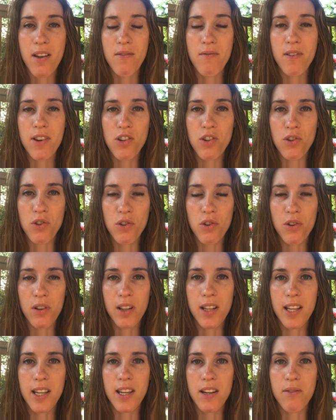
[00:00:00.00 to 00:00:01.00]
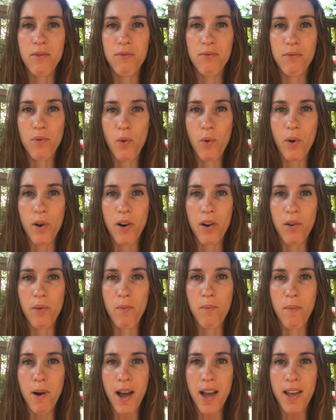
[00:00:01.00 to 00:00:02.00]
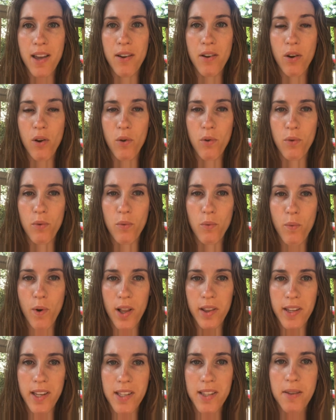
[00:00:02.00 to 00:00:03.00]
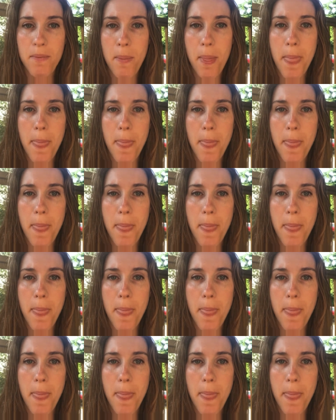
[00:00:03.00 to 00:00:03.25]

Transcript: vision journaling for my own wellness.